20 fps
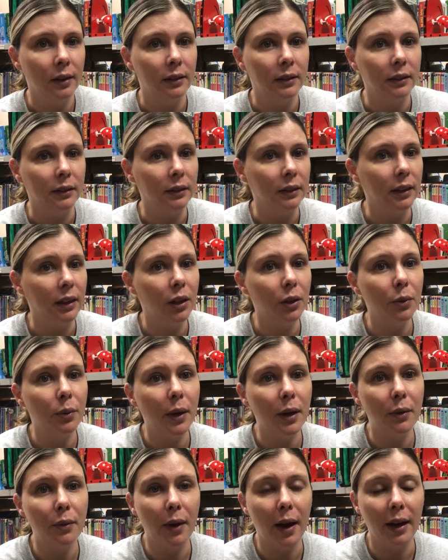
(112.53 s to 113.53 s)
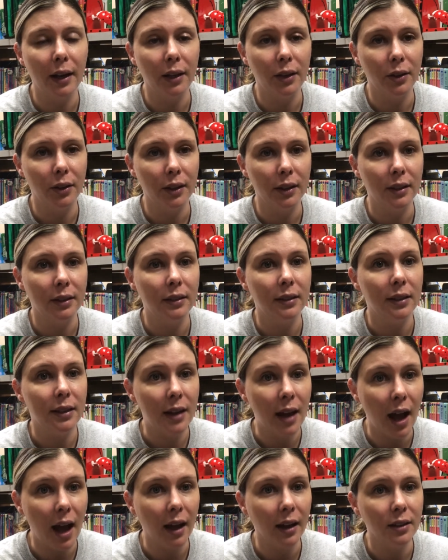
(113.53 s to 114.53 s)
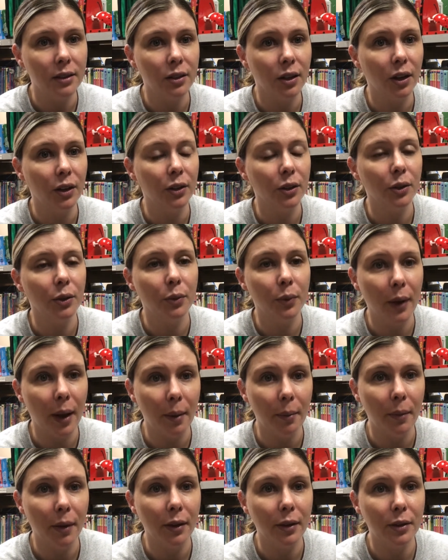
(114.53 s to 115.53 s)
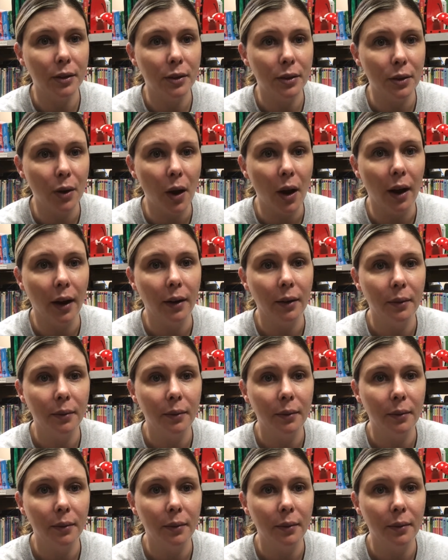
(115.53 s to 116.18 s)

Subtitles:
Little Red Riding Hood knocked on her grandmother's door.